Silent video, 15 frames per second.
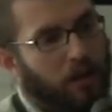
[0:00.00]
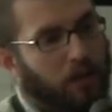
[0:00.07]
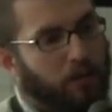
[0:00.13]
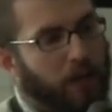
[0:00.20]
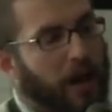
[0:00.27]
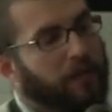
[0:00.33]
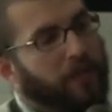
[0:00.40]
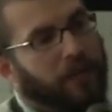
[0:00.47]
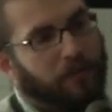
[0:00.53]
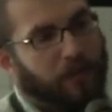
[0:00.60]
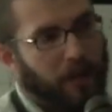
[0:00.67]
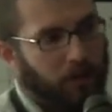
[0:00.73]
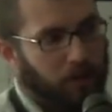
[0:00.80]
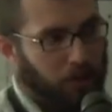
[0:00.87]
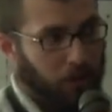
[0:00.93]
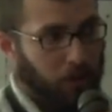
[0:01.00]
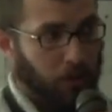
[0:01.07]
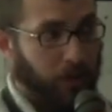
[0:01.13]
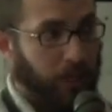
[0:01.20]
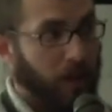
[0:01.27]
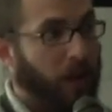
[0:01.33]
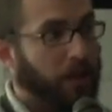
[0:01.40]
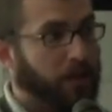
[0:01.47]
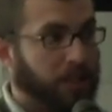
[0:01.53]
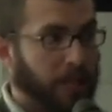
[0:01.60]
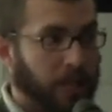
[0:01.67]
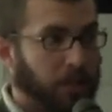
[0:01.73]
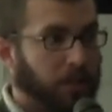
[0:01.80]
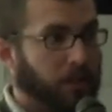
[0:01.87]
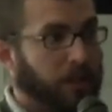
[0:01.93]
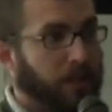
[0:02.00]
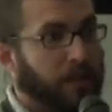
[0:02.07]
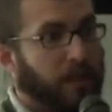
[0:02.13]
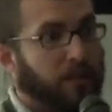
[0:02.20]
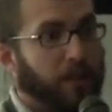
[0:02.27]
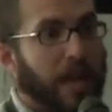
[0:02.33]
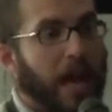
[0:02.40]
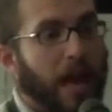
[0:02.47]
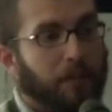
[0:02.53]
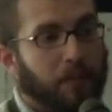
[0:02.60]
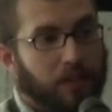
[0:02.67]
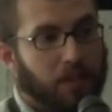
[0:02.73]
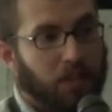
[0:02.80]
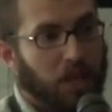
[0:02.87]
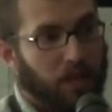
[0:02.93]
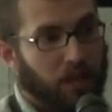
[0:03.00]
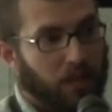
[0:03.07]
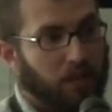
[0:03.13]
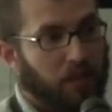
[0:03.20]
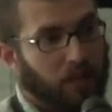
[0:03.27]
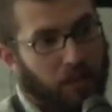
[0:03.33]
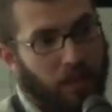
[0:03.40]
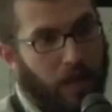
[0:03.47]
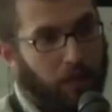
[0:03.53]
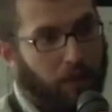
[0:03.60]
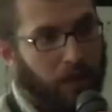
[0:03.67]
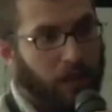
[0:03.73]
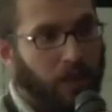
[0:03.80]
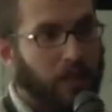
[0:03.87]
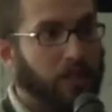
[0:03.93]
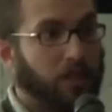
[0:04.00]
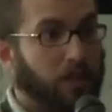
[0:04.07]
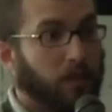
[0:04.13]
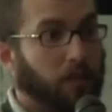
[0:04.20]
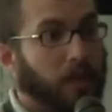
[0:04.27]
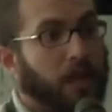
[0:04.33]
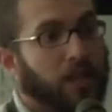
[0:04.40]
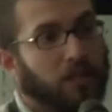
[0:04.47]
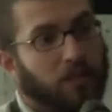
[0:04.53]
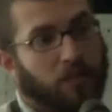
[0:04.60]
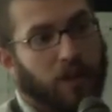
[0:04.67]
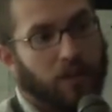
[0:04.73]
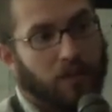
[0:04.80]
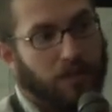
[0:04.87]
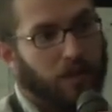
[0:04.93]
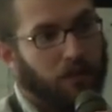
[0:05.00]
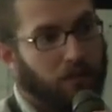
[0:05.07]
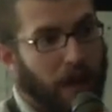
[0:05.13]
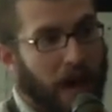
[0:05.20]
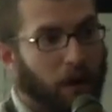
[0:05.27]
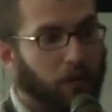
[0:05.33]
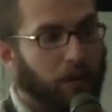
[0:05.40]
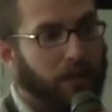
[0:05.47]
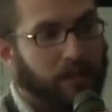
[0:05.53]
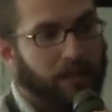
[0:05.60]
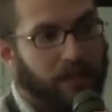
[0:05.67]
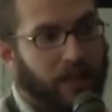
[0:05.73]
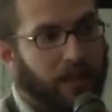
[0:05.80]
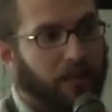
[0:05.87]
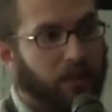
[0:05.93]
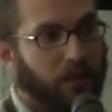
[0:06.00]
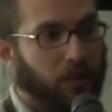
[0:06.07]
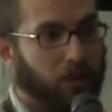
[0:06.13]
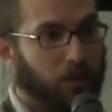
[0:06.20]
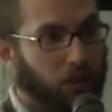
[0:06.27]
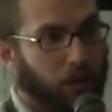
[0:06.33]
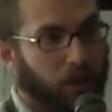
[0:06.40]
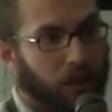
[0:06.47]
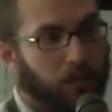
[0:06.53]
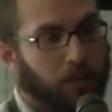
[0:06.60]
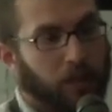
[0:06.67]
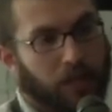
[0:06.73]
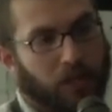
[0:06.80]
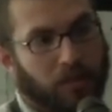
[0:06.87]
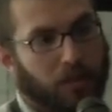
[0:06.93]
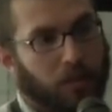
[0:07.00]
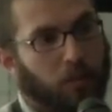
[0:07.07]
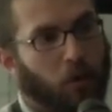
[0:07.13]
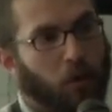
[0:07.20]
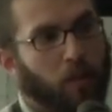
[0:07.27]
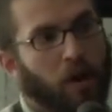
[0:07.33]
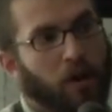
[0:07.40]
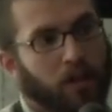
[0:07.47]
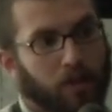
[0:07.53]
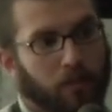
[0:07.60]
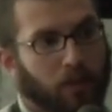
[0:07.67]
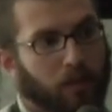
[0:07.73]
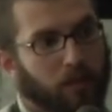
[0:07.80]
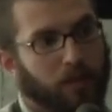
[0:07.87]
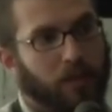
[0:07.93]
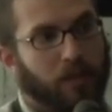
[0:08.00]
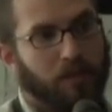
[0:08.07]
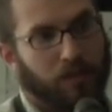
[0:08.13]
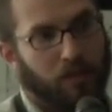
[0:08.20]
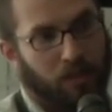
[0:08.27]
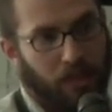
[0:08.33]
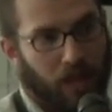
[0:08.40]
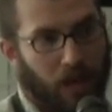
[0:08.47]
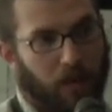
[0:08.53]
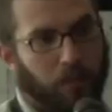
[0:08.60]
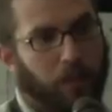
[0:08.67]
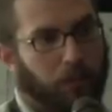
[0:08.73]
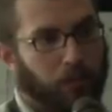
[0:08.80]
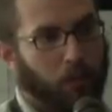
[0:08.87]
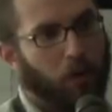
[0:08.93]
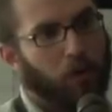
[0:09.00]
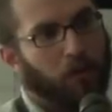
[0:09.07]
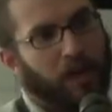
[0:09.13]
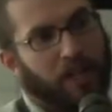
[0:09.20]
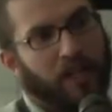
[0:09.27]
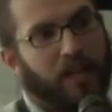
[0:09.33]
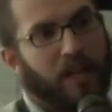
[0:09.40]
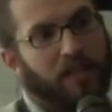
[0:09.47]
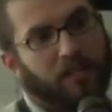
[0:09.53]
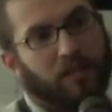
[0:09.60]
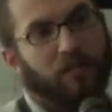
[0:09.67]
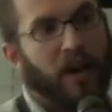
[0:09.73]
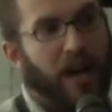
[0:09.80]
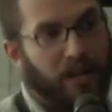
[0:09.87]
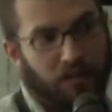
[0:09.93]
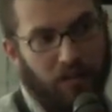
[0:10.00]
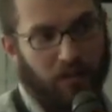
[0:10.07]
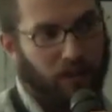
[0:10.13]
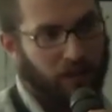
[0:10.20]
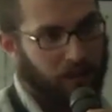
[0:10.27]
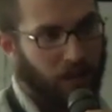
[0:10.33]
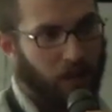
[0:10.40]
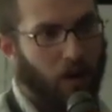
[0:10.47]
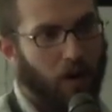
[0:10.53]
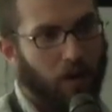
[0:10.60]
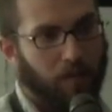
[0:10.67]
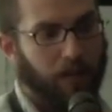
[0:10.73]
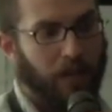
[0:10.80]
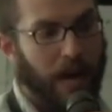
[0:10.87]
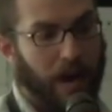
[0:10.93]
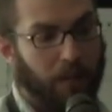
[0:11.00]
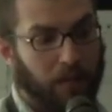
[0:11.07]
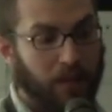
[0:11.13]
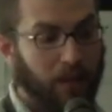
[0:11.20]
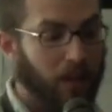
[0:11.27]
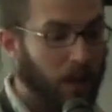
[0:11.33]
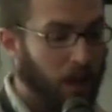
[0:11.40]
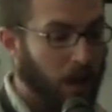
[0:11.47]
found that vendors are doing it unintentionally and they've been happy to change the labeling. In some cases vendors have outright said that they're doing it because it's more marketable and because they're scared people won't recognize the vines unless they call them copy.